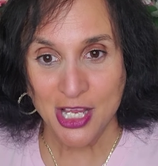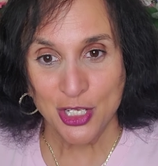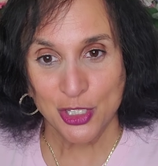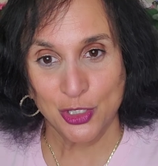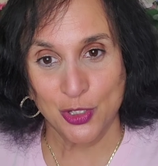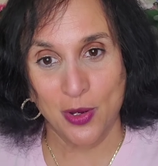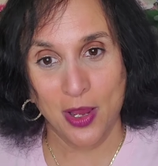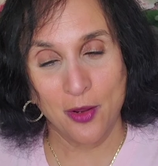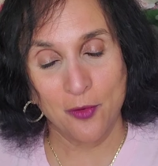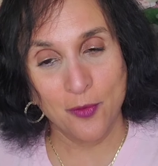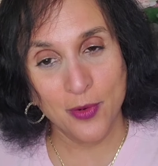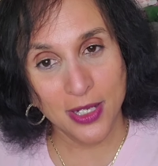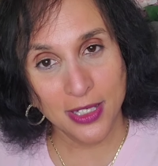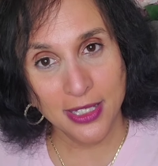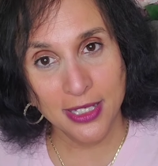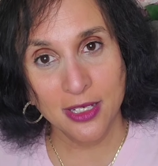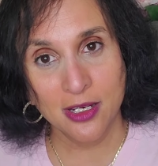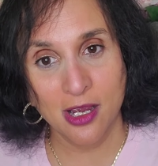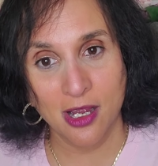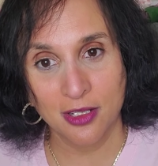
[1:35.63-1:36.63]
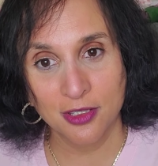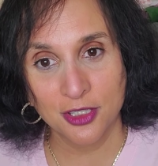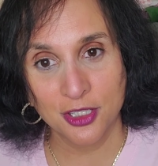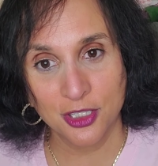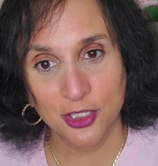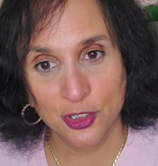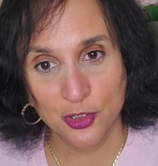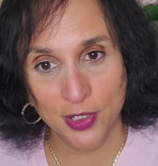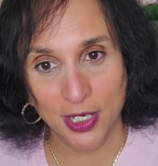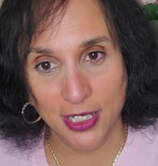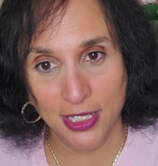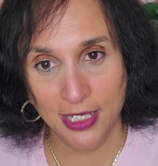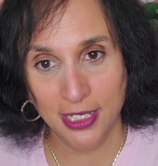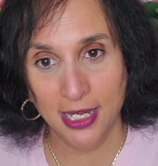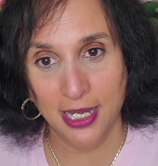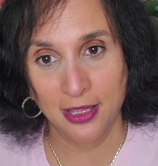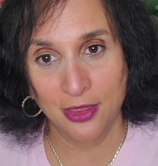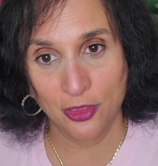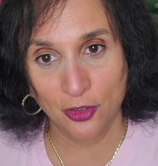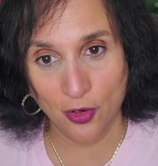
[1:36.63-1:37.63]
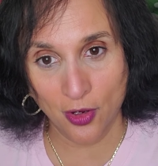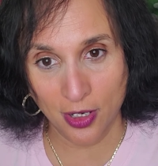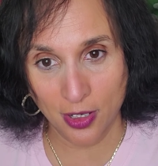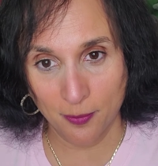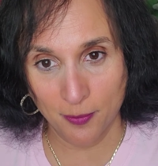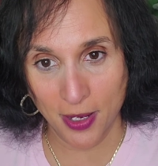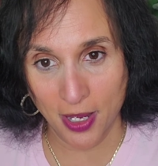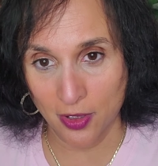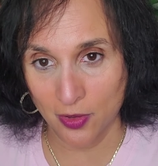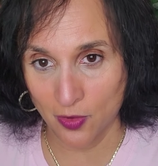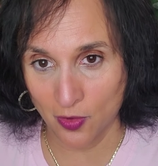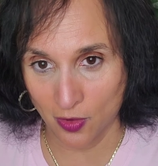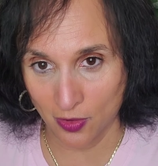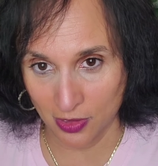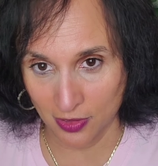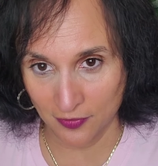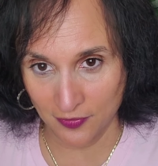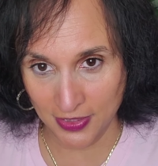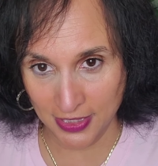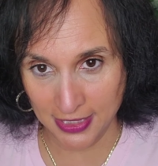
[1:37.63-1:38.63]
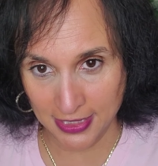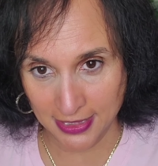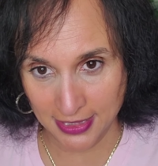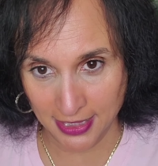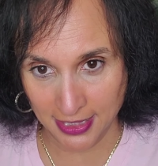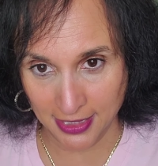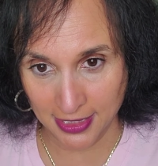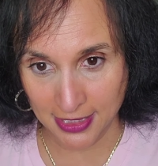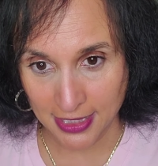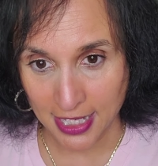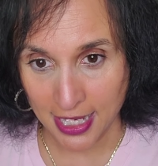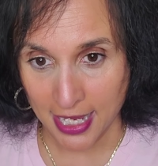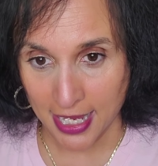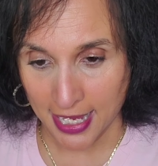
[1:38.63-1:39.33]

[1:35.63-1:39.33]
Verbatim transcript: So I really concentrated and thought about all of these things.